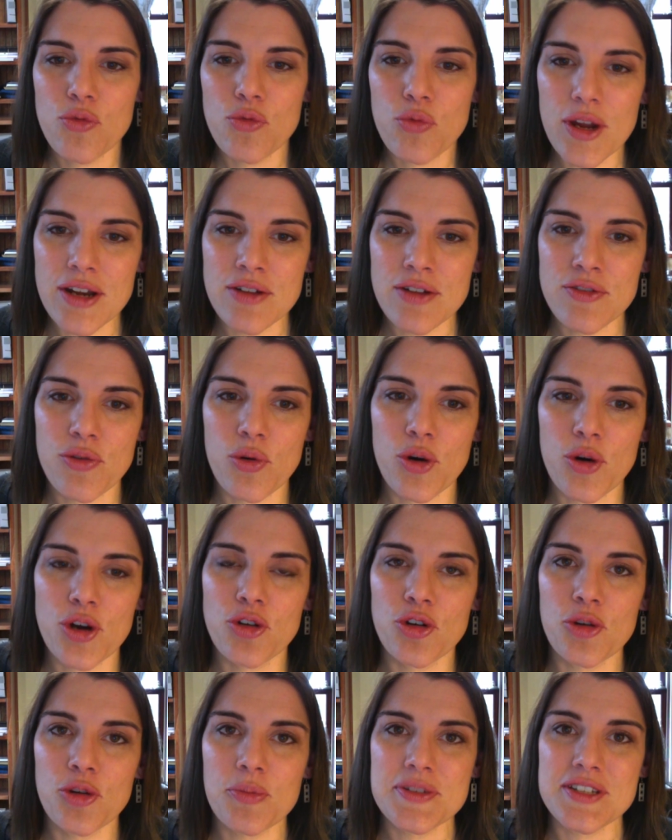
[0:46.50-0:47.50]
written for
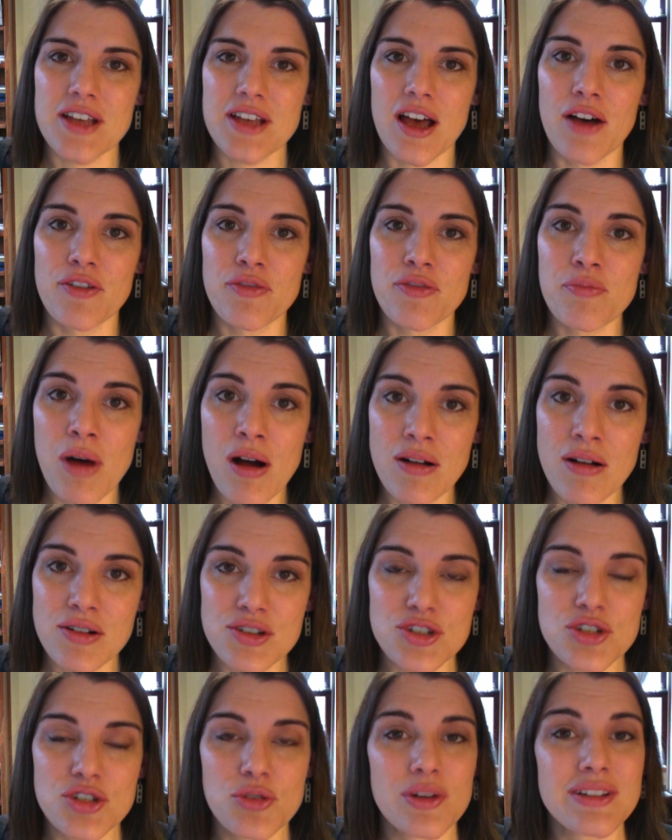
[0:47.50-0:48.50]
groups of
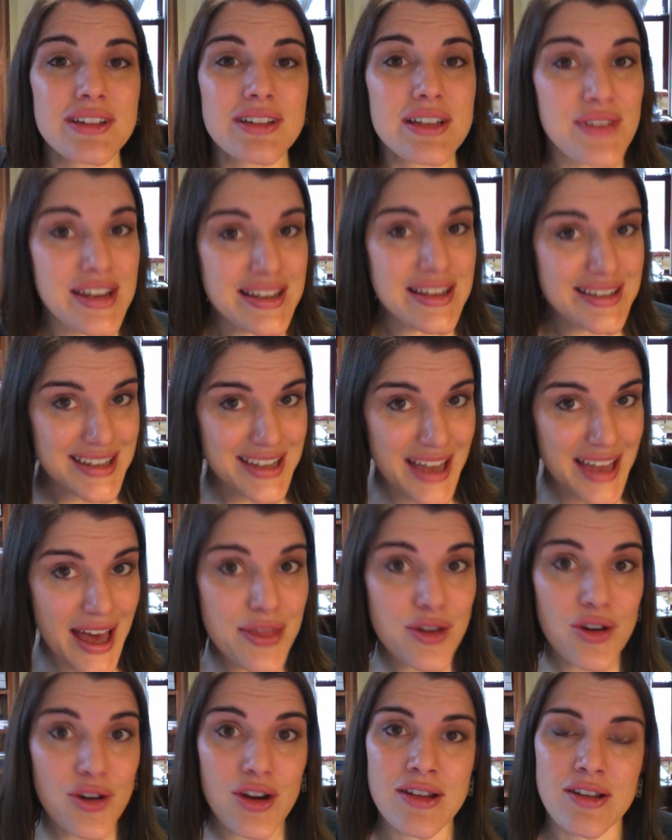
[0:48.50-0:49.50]
monks who are living
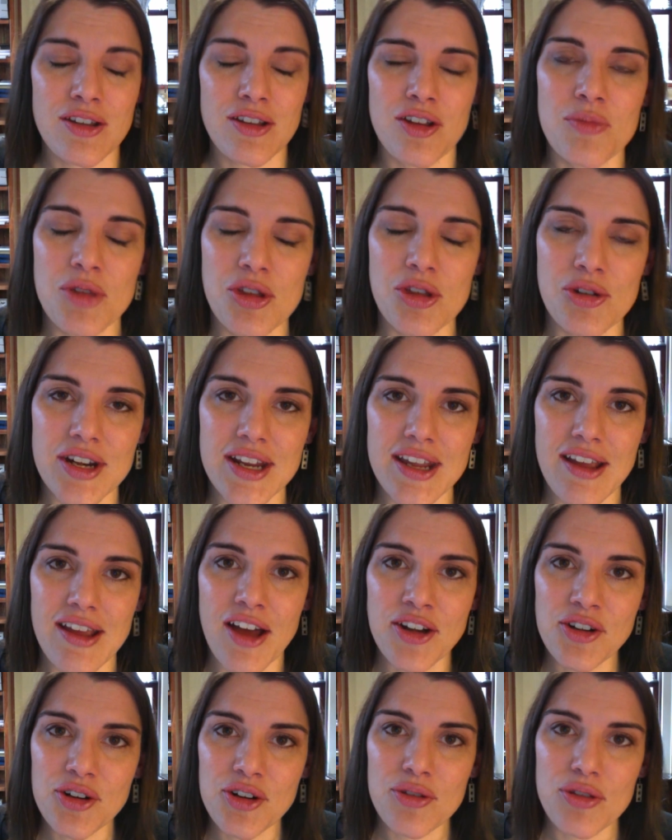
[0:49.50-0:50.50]
together in community
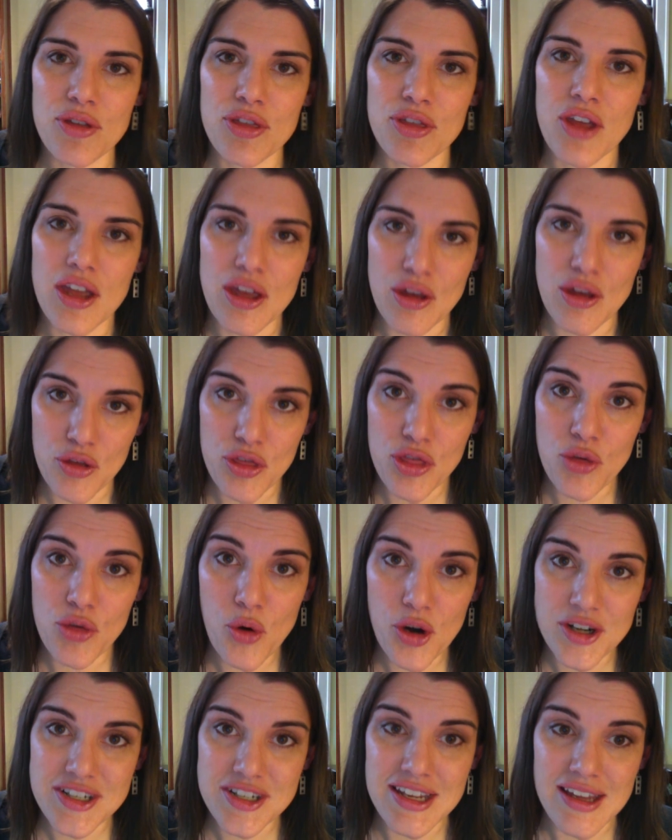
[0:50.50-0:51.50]
under the
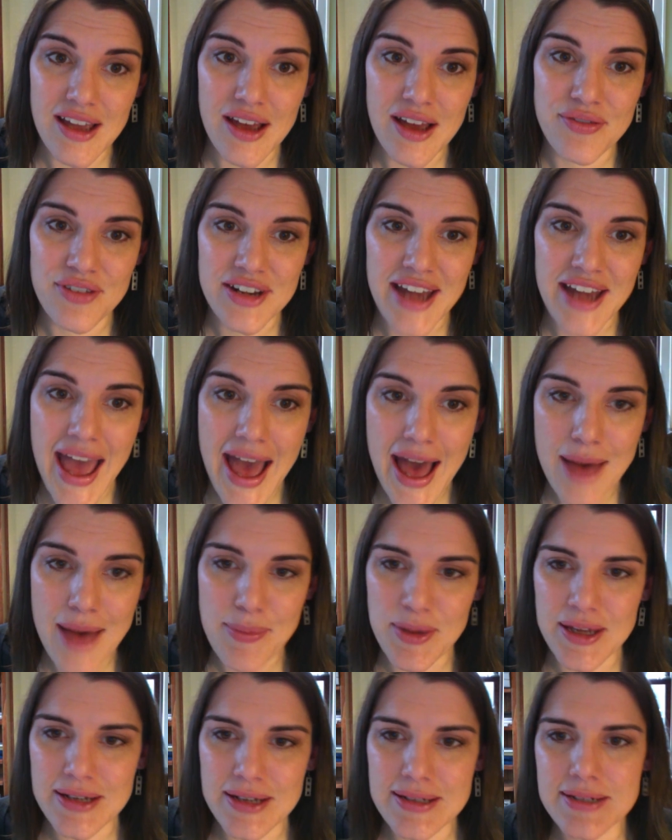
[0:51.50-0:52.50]
authority of an
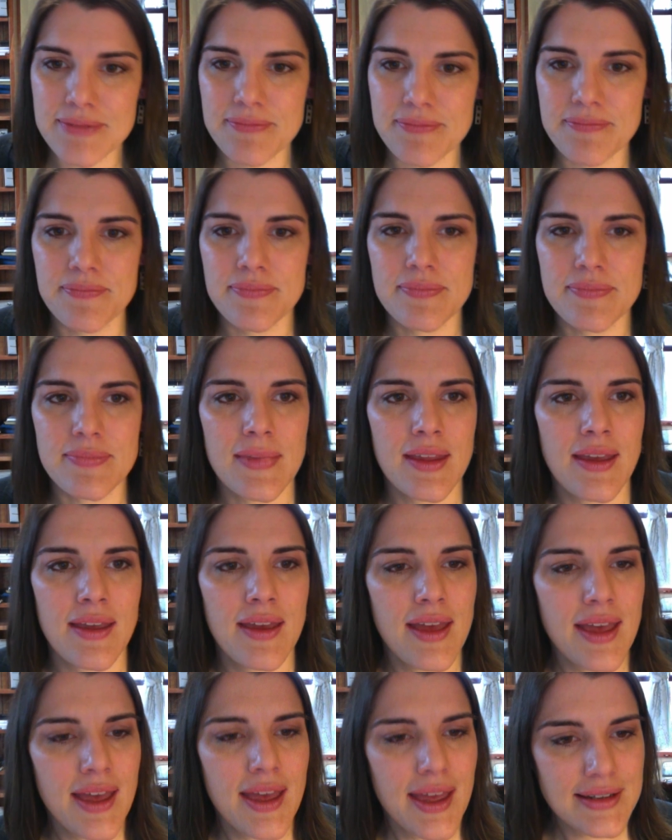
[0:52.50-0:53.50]
abbot.
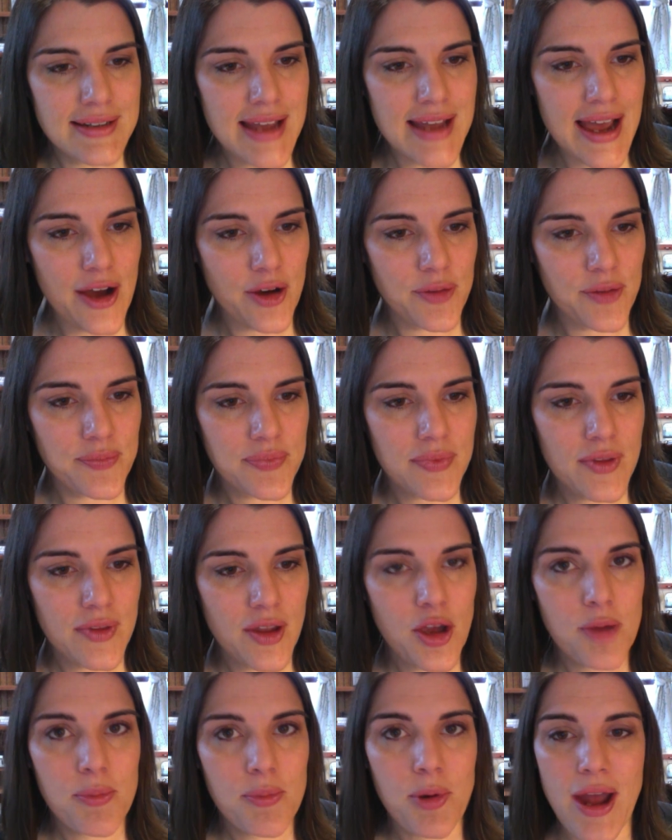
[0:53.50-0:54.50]
Now,
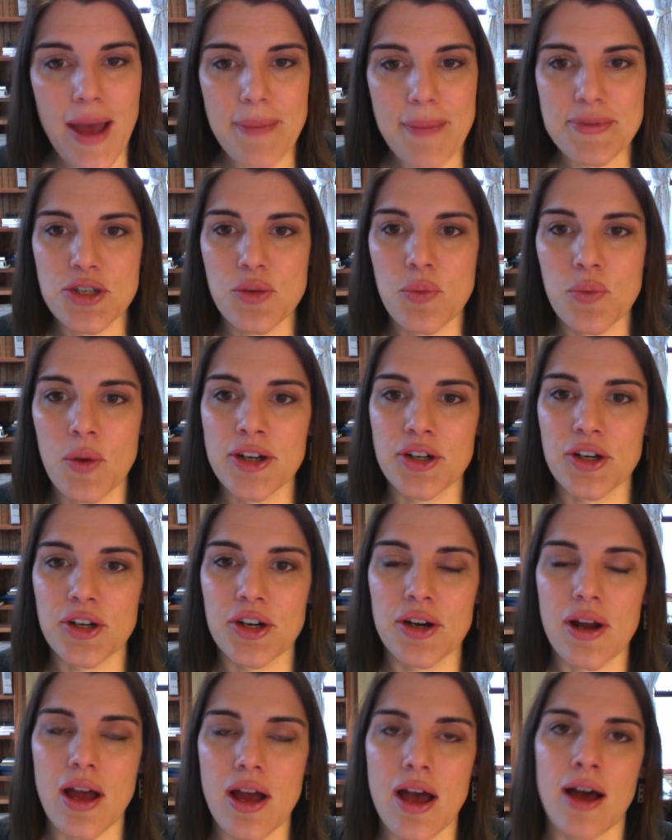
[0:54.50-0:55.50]
Perhaps you
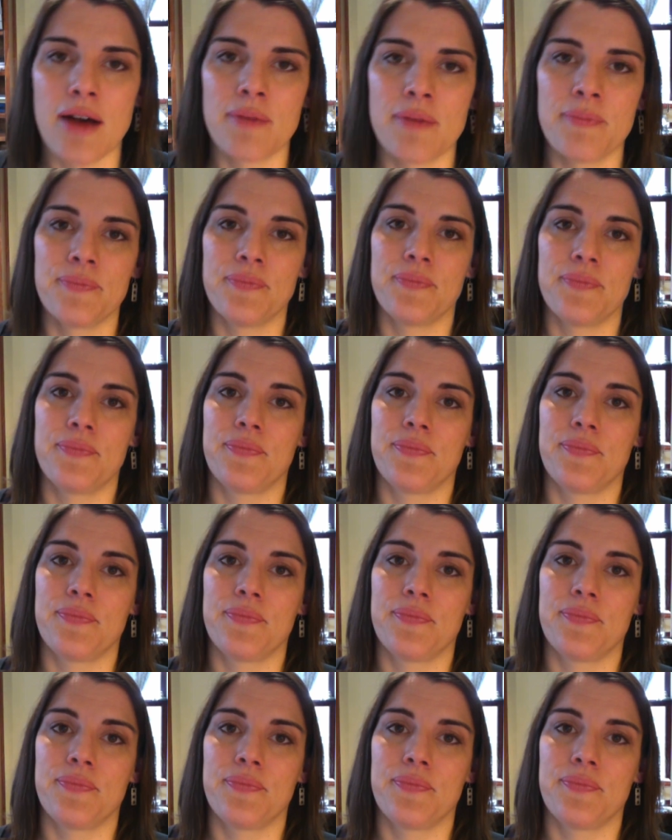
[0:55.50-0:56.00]
wonder um,